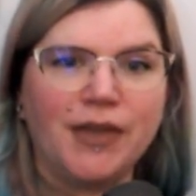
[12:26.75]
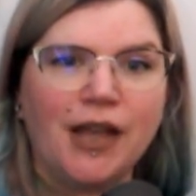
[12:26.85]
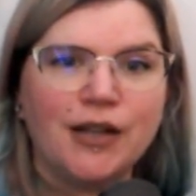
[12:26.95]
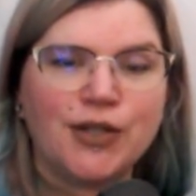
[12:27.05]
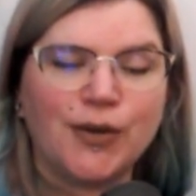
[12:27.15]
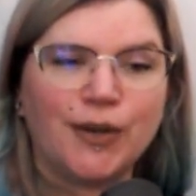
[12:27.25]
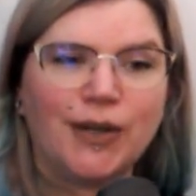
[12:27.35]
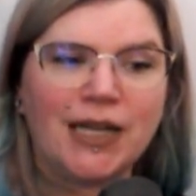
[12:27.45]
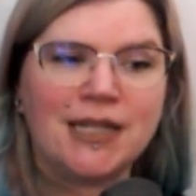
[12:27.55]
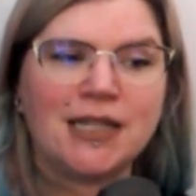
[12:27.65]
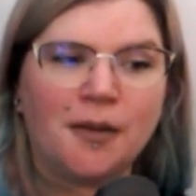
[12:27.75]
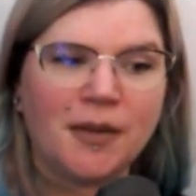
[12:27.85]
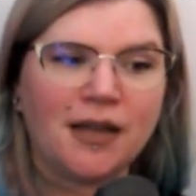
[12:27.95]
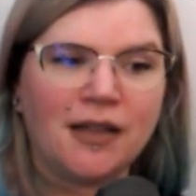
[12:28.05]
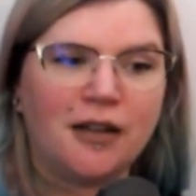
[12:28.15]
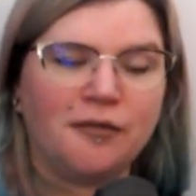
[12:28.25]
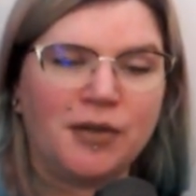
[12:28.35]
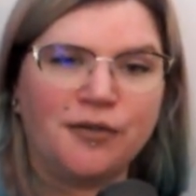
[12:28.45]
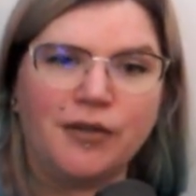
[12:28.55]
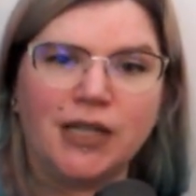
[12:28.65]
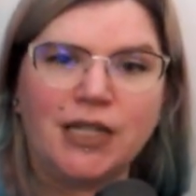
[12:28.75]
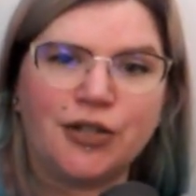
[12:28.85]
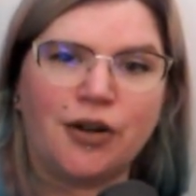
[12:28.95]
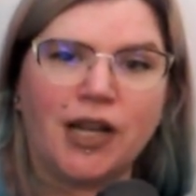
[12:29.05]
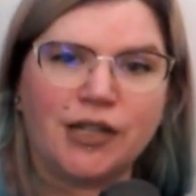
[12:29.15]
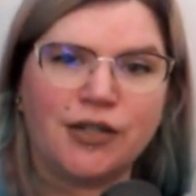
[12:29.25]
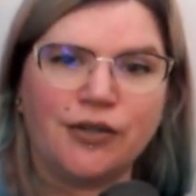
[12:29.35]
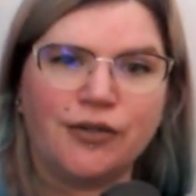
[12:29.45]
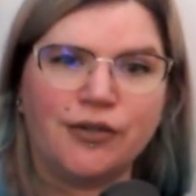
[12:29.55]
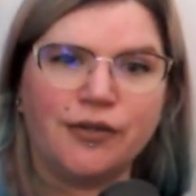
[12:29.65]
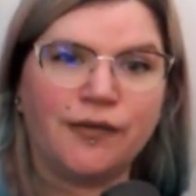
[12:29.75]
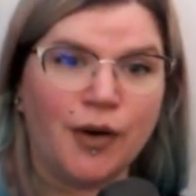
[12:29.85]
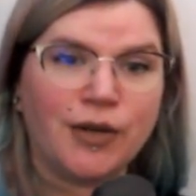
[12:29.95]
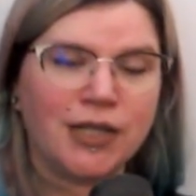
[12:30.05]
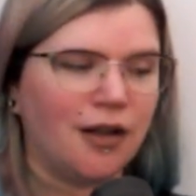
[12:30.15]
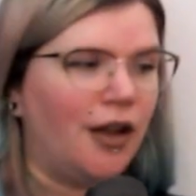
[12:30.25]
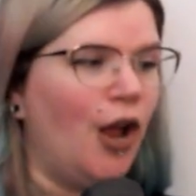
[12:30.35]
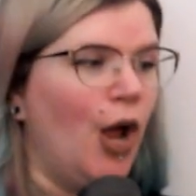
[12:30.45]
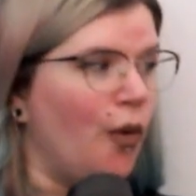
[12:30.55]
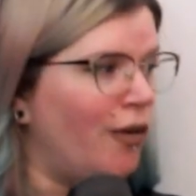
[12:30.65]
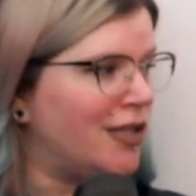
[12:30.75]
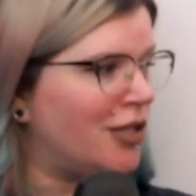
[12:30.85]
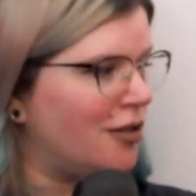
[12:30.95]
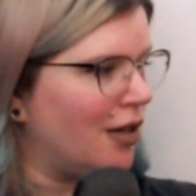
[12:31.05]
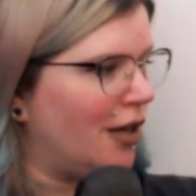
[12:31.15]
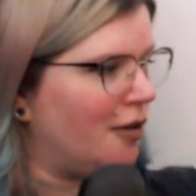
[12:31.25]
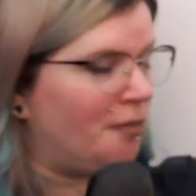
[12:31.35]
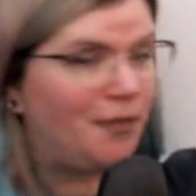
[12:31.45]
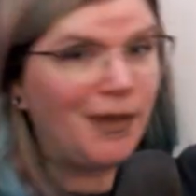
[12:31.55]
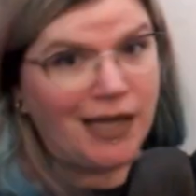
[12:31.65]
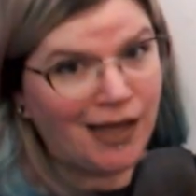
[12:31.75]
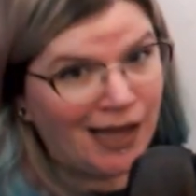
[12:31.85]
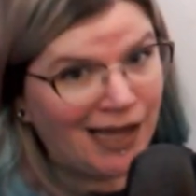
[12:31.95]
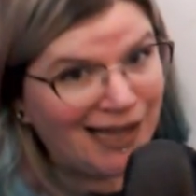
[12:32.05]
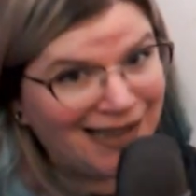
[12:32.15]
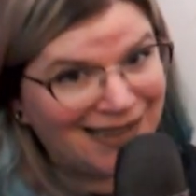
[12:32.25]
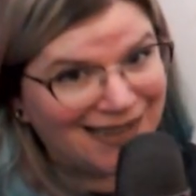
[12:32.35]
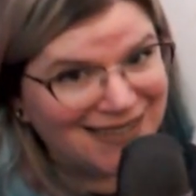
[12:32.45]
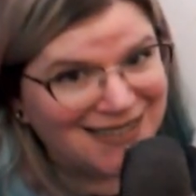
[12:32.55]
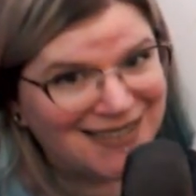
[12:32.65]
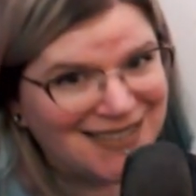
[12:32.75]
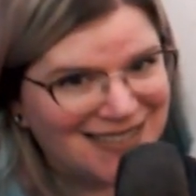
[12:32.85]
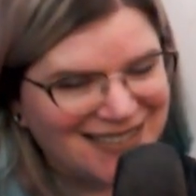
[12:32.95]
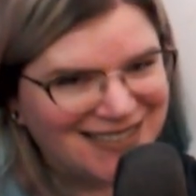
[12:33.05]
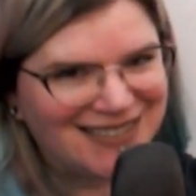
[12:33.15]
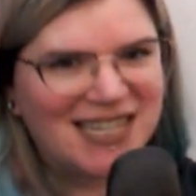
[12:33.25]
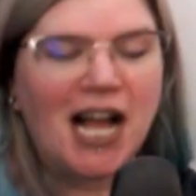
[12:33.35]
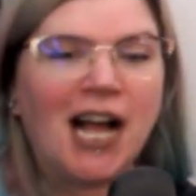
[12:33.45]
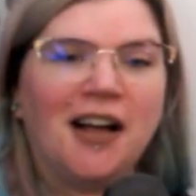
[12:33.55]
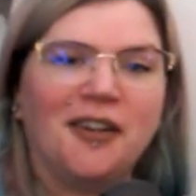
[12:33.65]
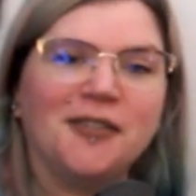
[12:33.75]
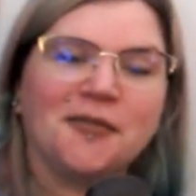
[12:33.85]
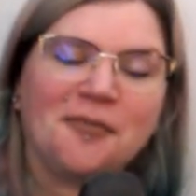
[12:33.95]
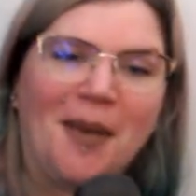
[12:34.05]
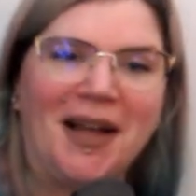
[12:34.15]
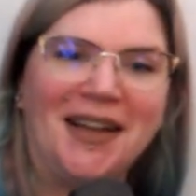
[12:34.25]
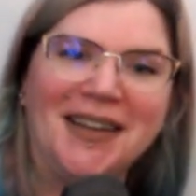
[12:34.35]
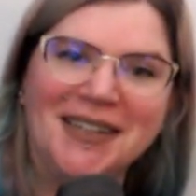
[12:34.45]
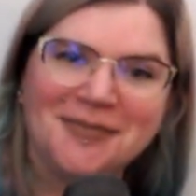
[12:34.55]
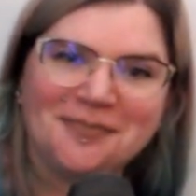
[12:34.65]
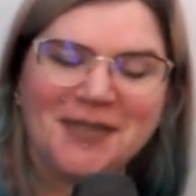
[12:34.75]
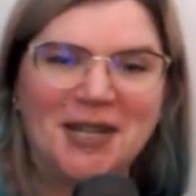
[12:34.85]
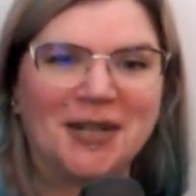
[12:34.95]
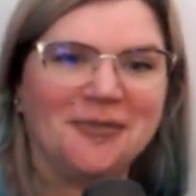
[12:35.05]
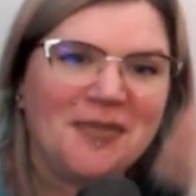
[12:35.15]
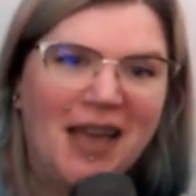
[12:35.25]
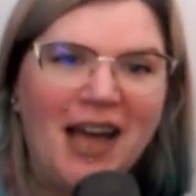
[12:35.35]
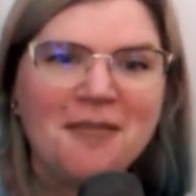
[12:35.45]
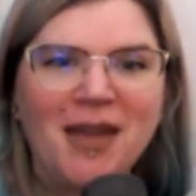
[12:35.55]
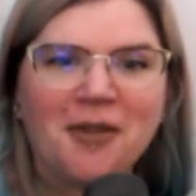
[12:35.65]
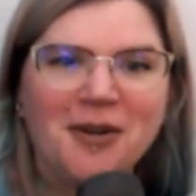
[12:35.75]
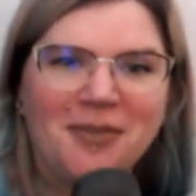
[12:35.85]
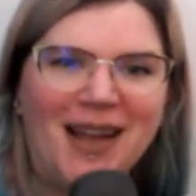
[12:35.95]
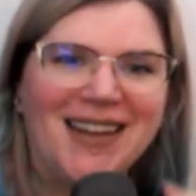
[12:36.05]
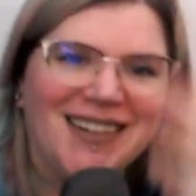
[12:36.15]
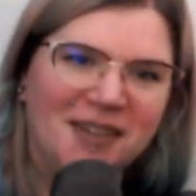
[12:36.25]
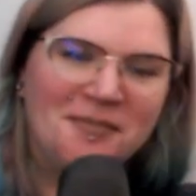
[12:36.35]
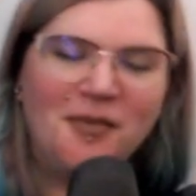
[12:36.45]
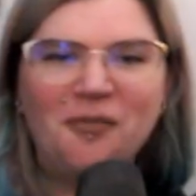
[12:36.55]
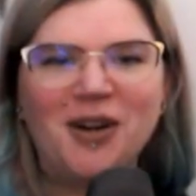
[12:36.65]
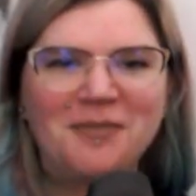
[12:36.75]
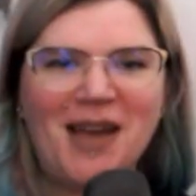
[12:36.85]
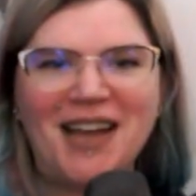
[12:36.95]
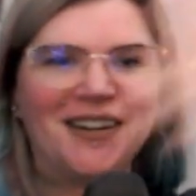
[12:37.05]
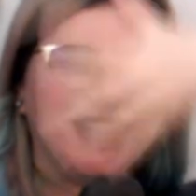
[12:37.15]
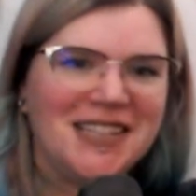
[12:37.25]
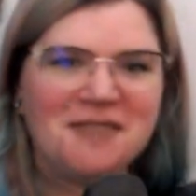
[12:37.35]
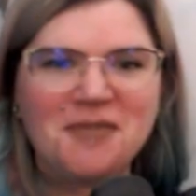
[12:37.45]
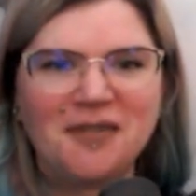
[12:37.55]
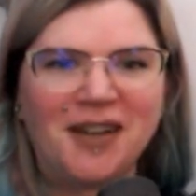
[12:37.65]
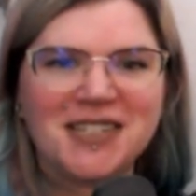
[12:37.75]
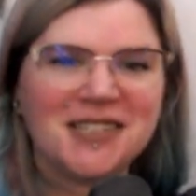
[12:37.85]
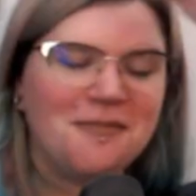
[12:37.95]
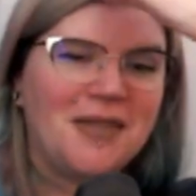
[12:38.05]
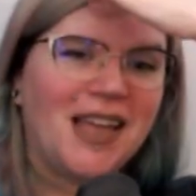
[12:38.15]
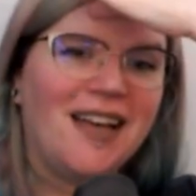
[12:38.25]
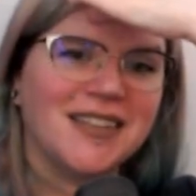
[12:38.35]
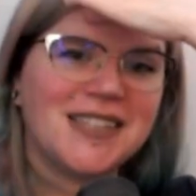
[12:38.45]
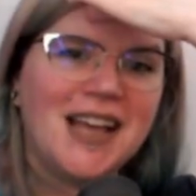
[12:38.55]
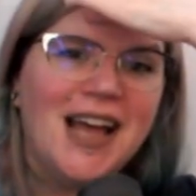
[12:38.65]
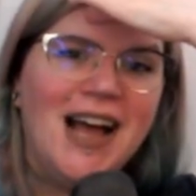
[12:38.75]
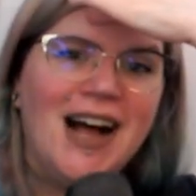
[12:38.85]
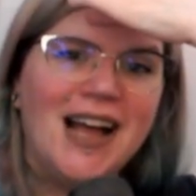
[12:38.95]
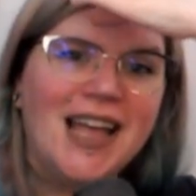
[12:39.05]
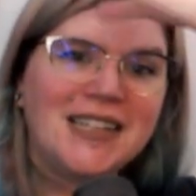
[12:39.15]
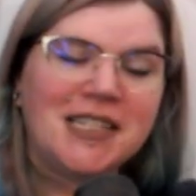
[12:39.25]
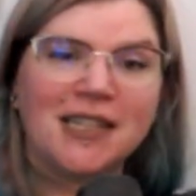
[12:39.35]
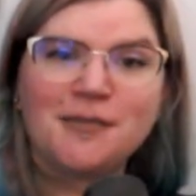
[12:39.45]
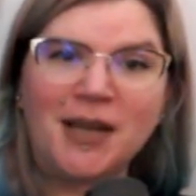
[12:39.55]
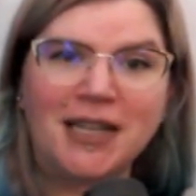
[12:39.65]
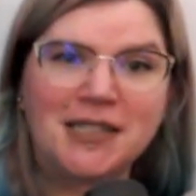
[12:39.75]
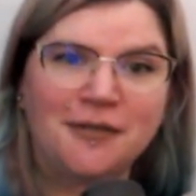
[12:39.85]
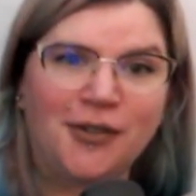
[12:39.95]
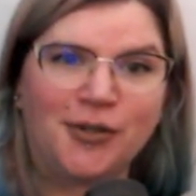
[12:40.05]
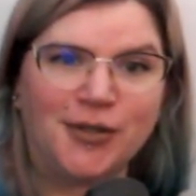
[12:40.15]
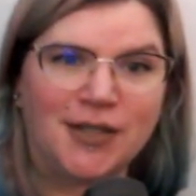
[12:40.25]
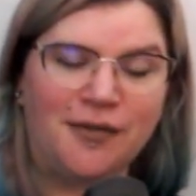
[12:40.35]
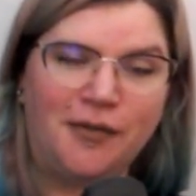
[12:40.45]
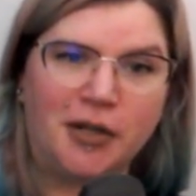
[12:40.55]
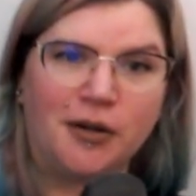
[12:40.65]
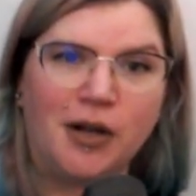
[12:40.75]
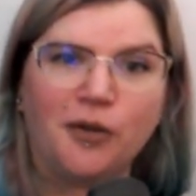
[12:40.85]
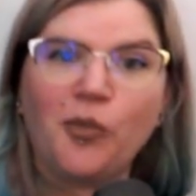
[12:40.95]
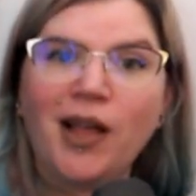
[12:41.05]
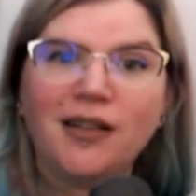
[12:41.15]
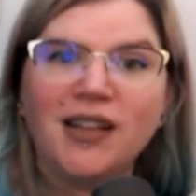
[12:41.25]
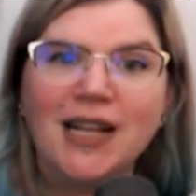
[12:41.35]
So it's something that I've been really trying to focus on, which because of my, I make one pattern and then move on to something else. It does make it difficult to figure out, well,